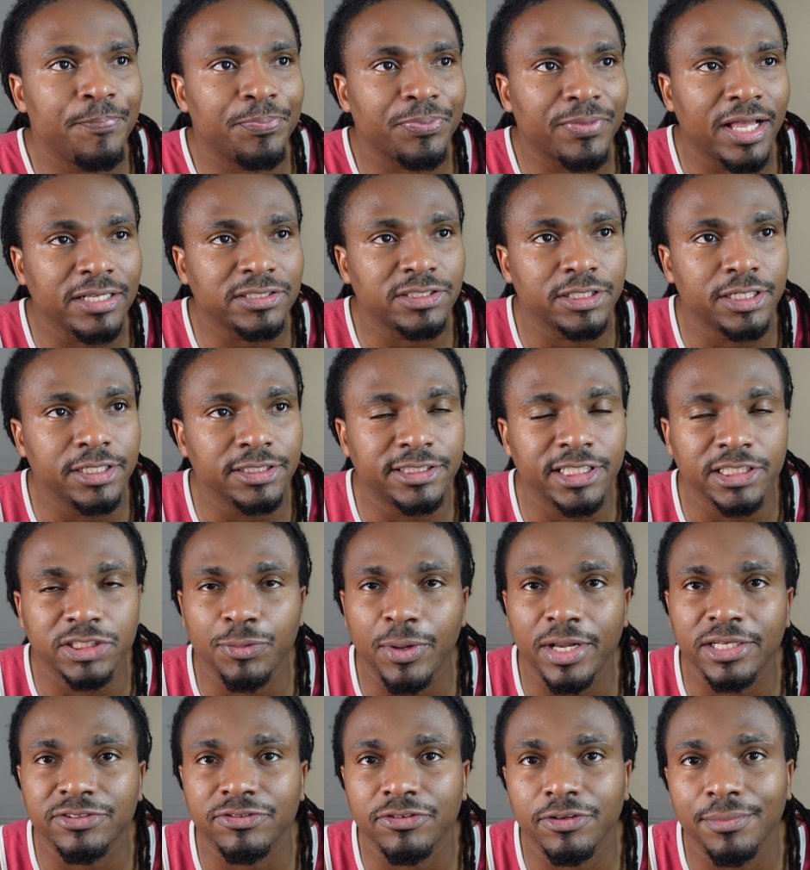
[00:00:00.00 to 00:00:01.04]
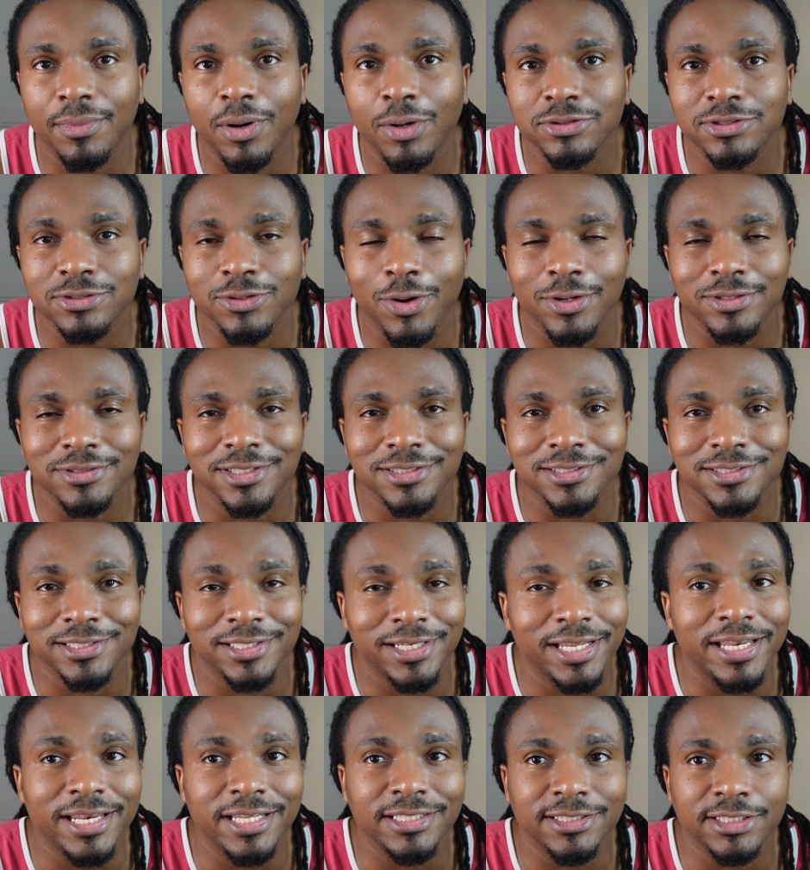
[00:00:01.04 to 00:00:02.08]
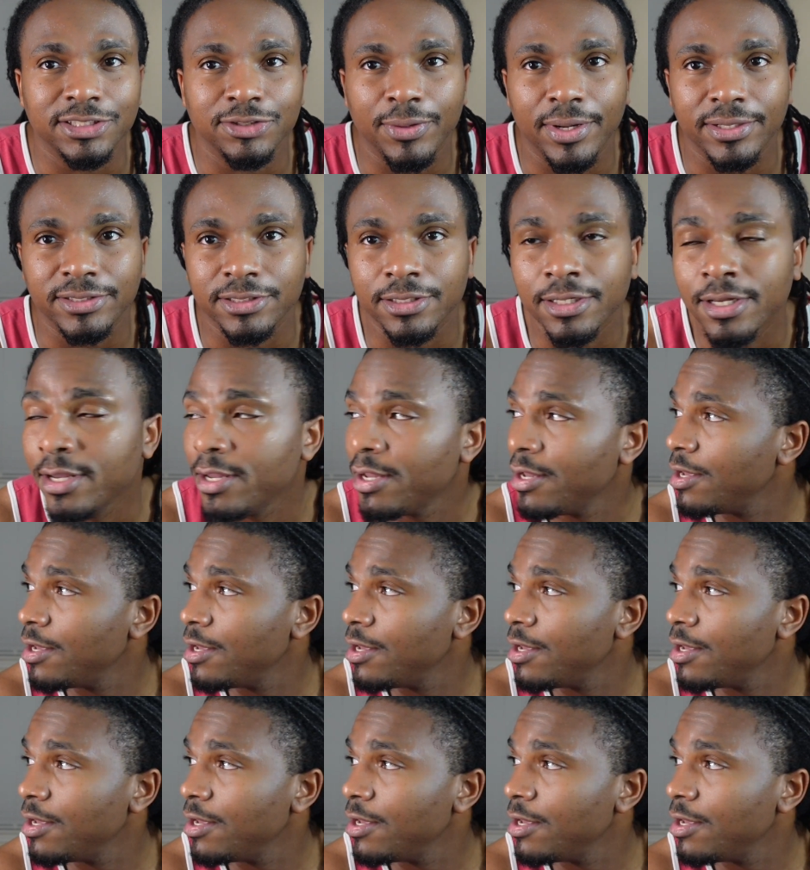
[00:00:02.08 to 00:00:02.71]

That's a good situation for most narcissists in any situation.